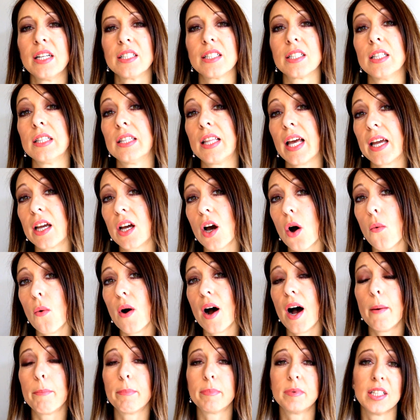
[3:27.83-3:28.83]
Did they go
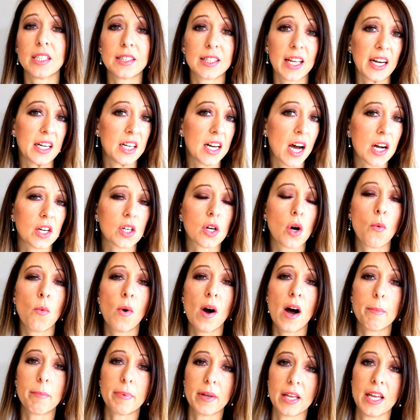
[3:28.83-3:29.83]
up? Did they not go
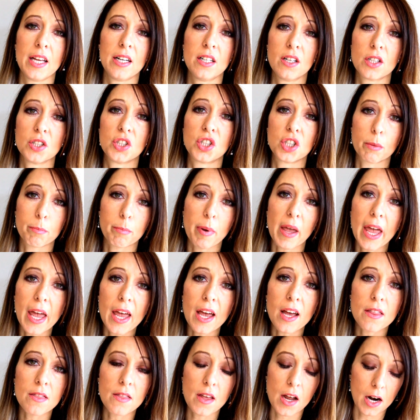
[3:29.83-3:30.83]
up in
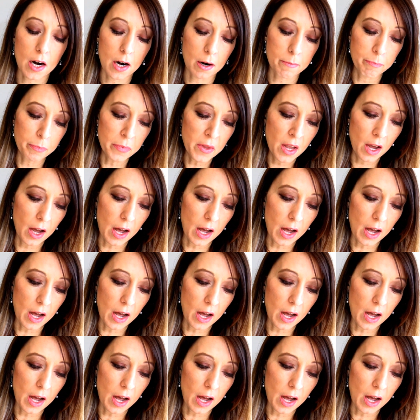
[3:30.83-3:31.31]
Japan there?